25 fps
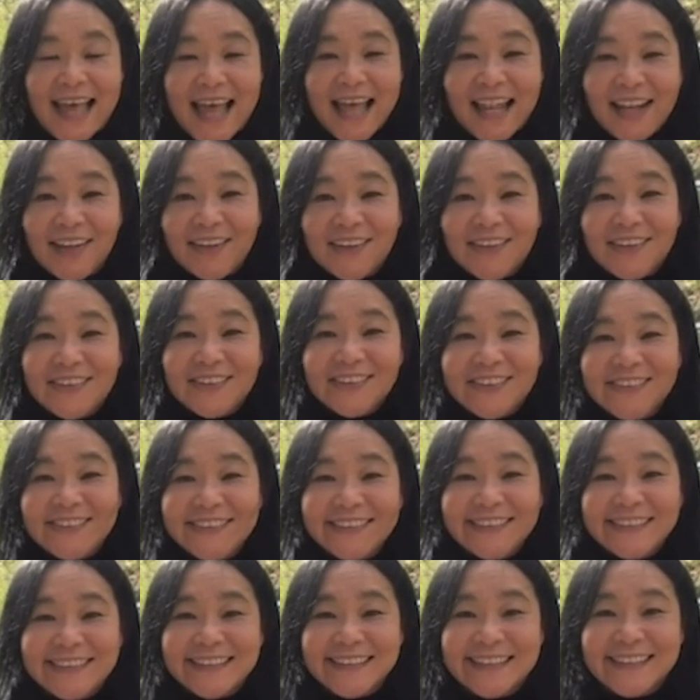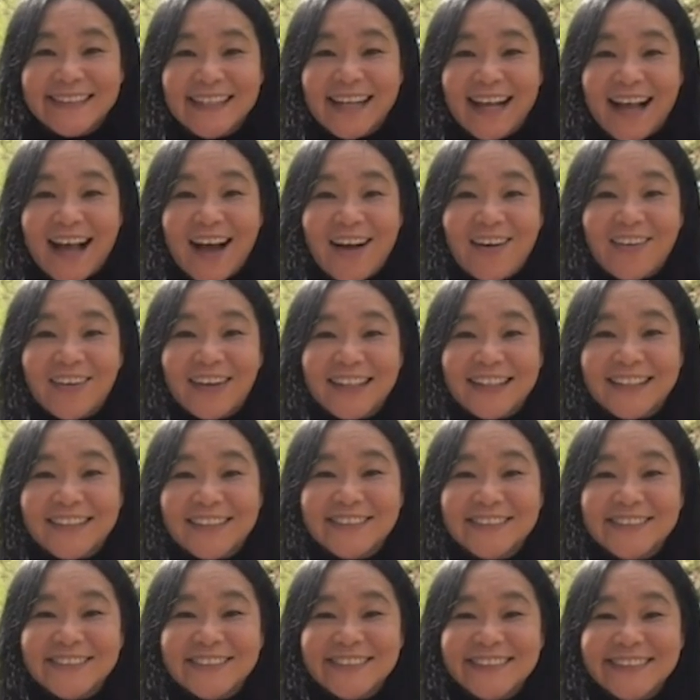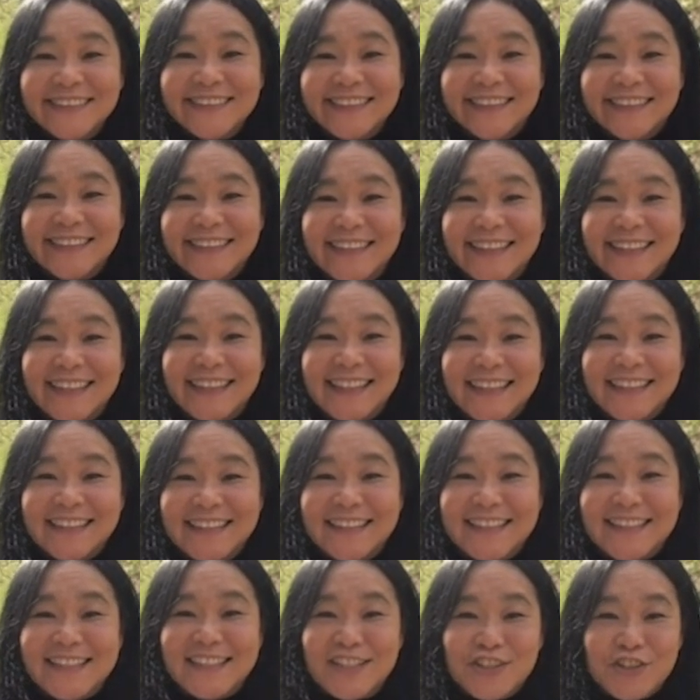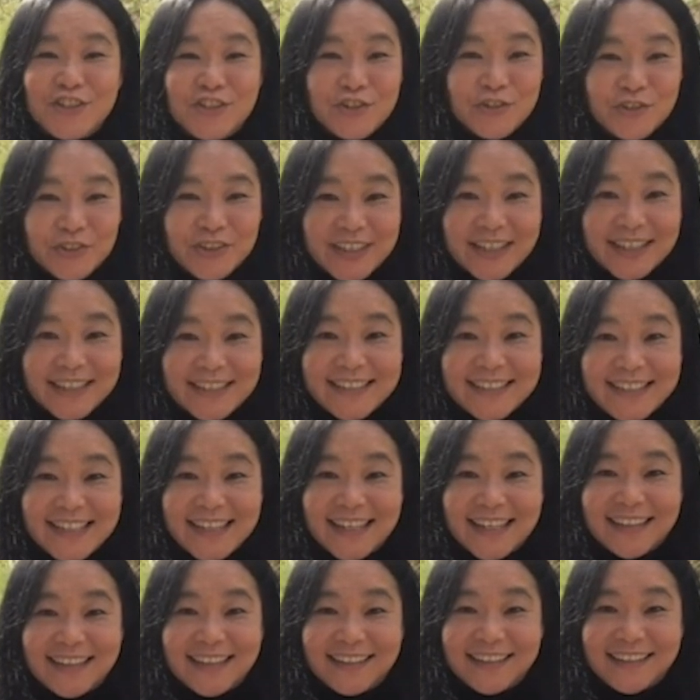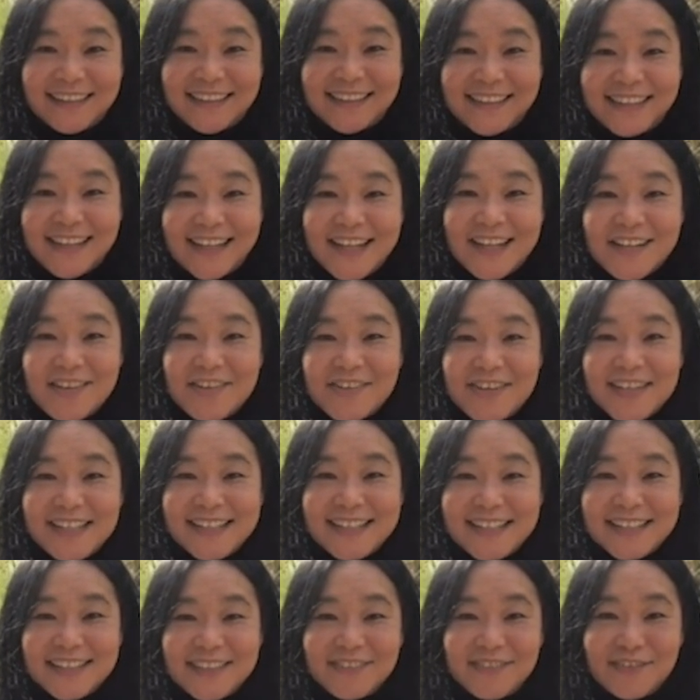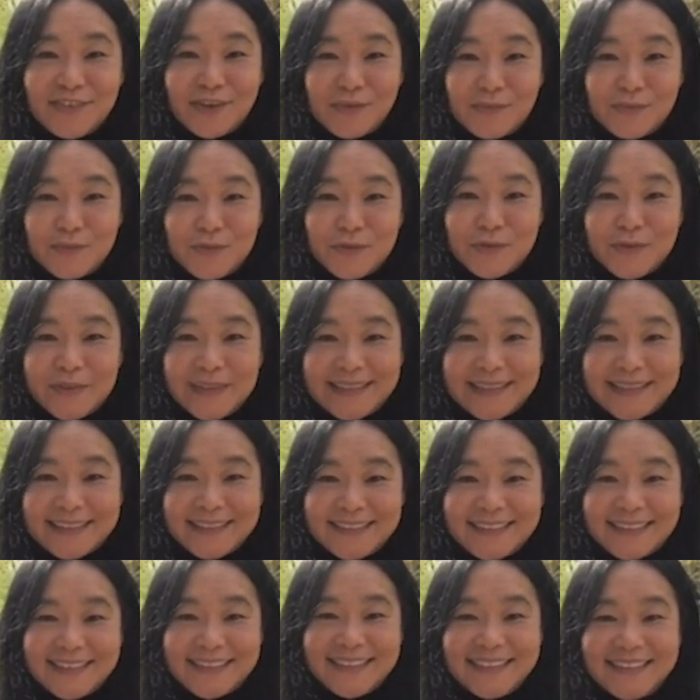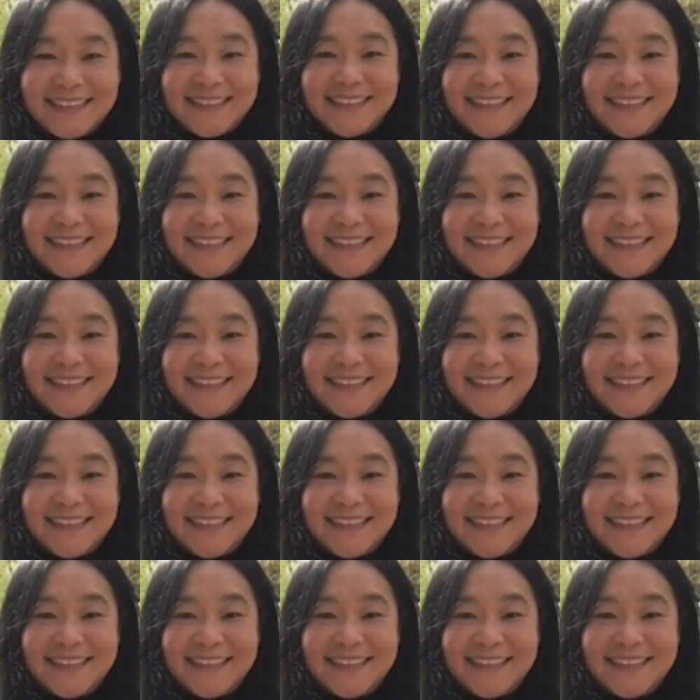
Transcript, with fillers: Hello, how are you? This is Chuyia Chia, greeting from Sweden.